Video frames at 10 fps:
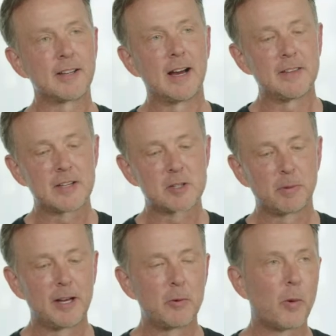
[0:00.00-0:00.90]
Cathie
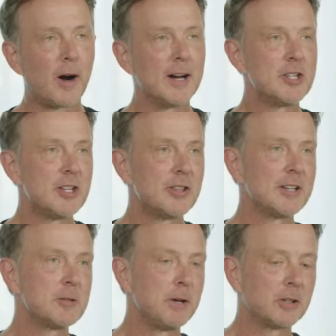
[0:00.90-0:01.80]
explaining why she
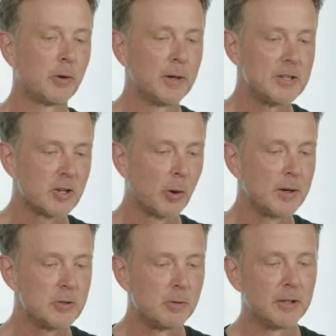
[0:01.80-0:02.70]
thinks Bitcoin is
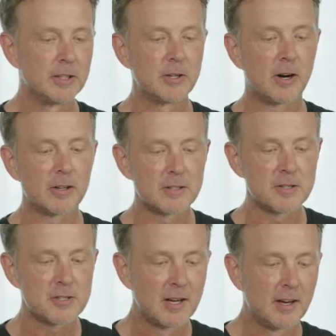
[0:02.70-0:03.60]
going to $1
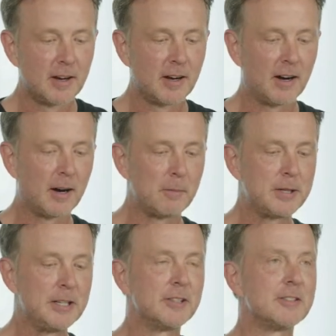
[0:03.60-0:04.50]
million.
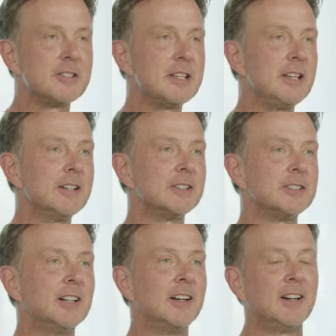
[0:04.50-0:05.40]
Peter
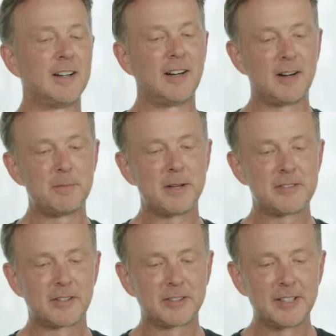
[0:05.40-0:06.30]
Thiel
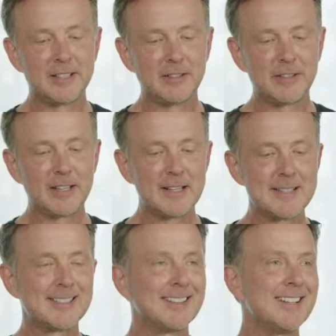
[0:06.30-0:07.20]
basically giving
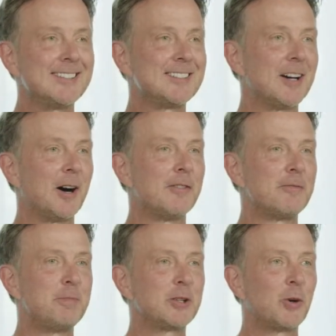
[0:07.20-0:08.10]
his list
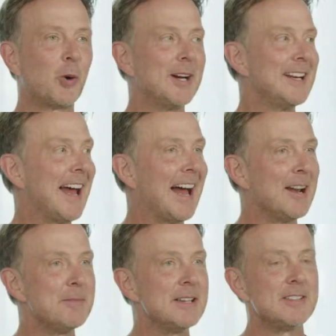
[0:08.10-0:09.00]
of Bitcoin
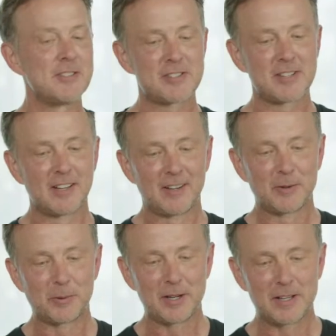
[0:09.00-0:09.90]
enemies
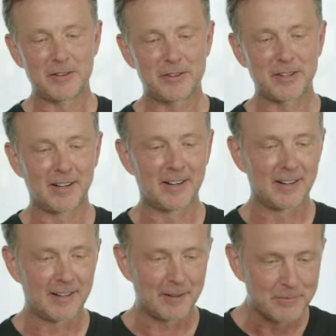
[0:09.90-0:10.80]
with,
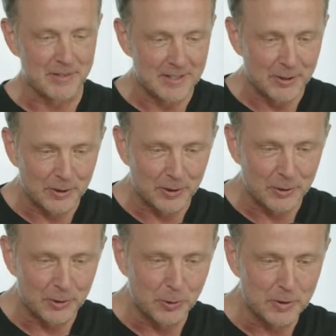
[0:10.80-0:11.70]

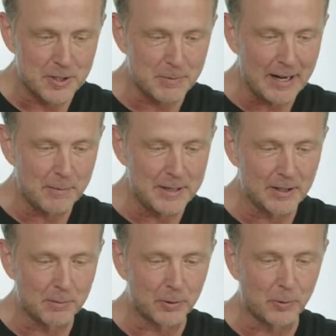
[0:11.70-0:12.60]
who was enemy
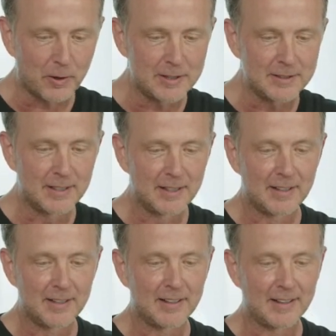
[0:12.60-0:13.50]
number one?
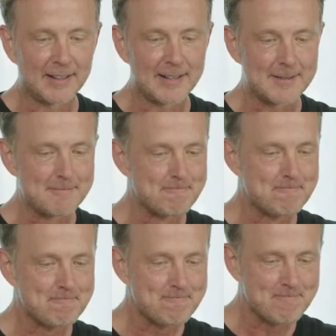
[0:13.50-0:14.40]

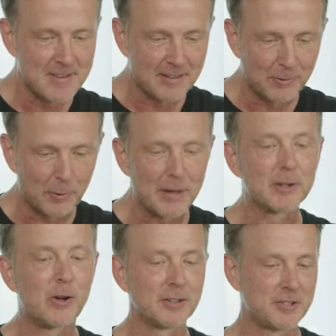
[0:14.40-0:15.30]
Well, we
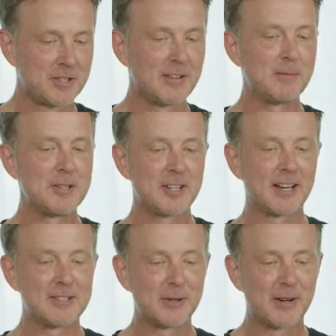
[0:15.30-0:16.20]
have a long list of enemies to
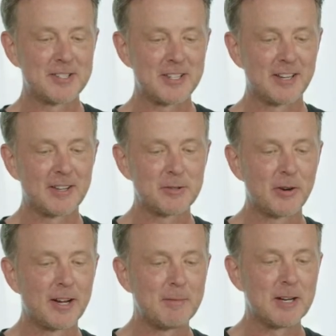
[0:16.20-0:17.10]
get to, I see here. There's
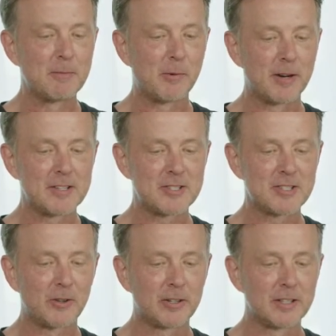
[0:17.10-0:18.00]
no enemy number one, it's
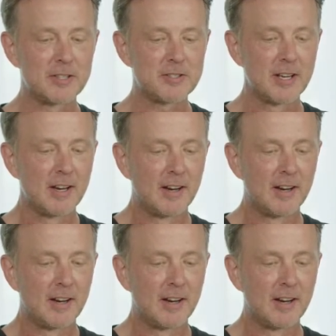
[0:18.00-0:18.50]
just a long list.